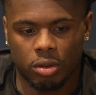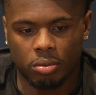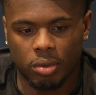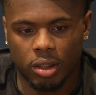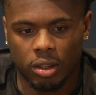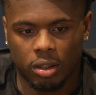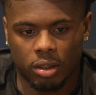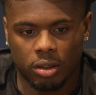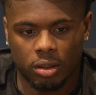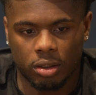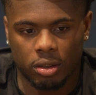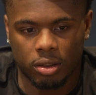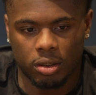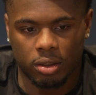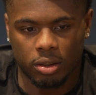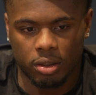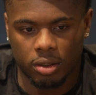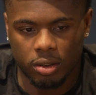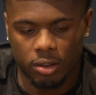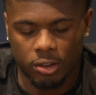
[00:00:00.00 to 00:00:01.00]
do nothing
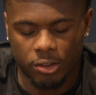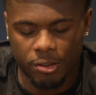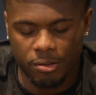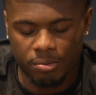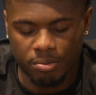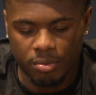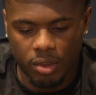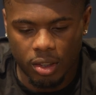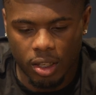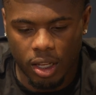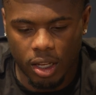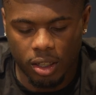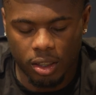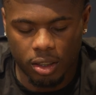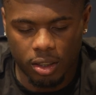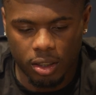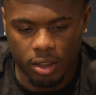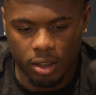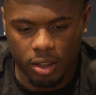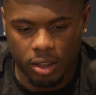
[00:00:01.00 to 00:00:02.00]

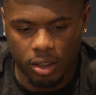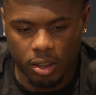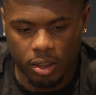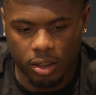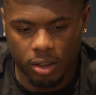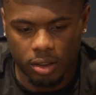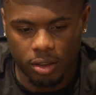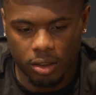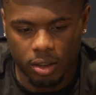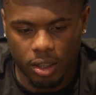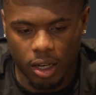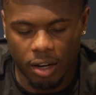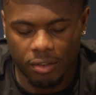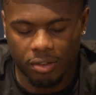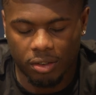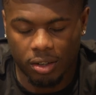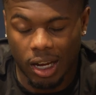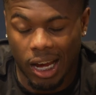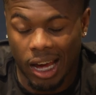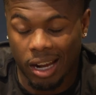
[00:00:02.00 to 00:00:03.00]

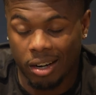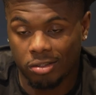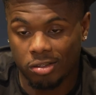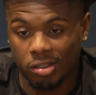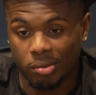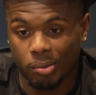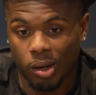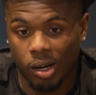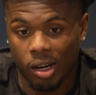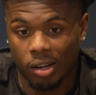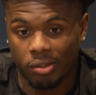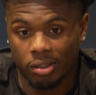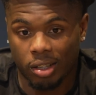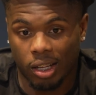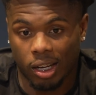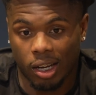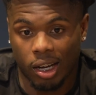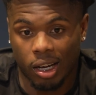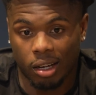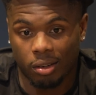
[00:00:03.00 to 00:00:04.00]
out of football. I feel
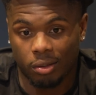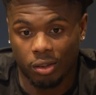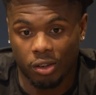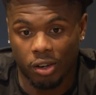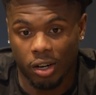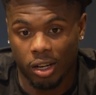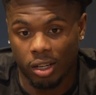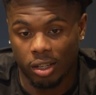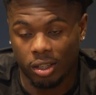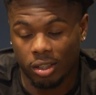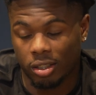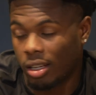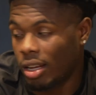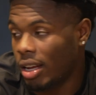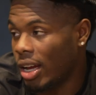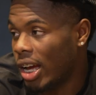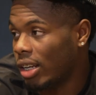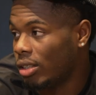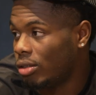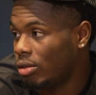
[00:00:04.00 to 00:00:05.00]
like I have a great
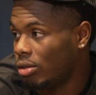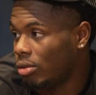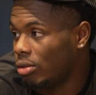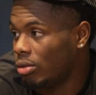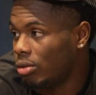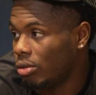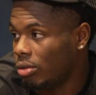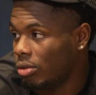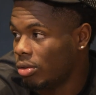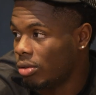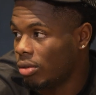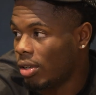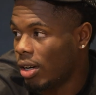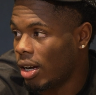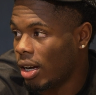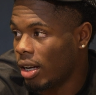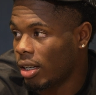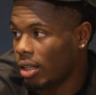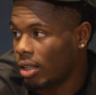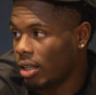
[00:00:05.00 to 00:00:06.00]
attitude.
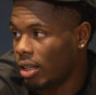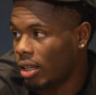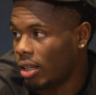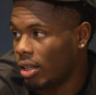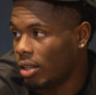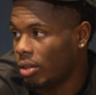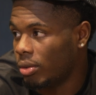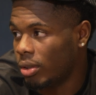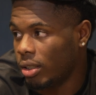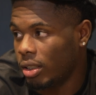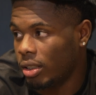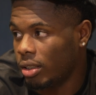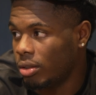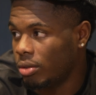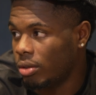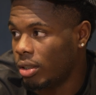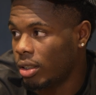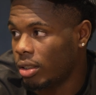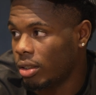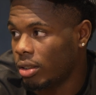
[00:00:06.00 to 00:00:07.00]
Like I don't really do
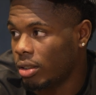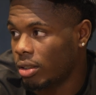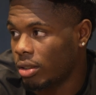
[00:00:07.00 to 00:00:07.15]
nothing.